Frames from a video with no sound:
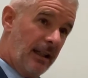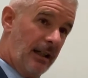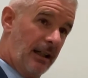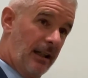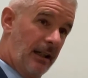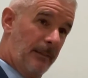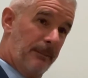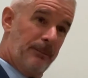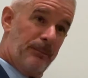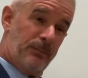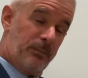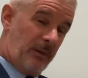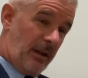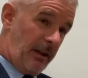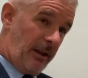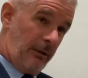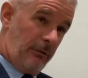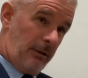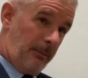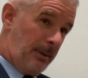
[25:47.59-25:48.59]

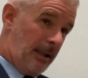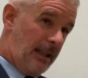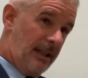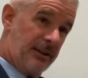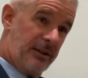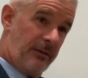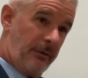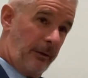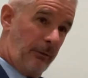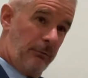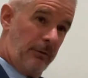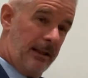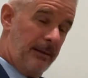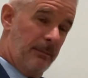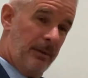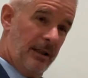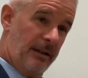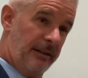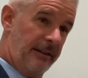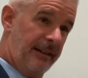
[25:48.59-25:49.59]
There are parts of the
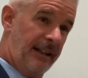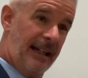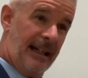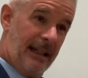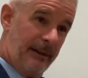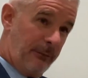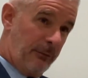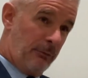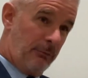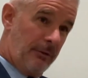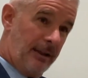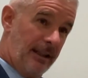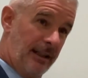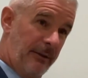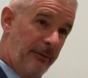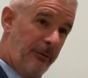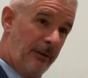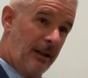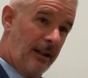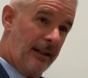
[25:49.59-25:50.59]
rebuild that haven't
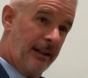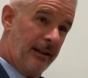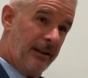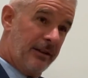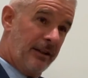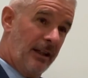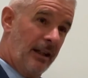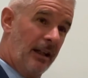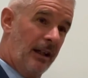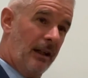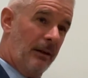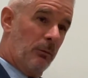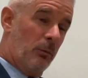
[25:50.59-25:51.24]
really fired.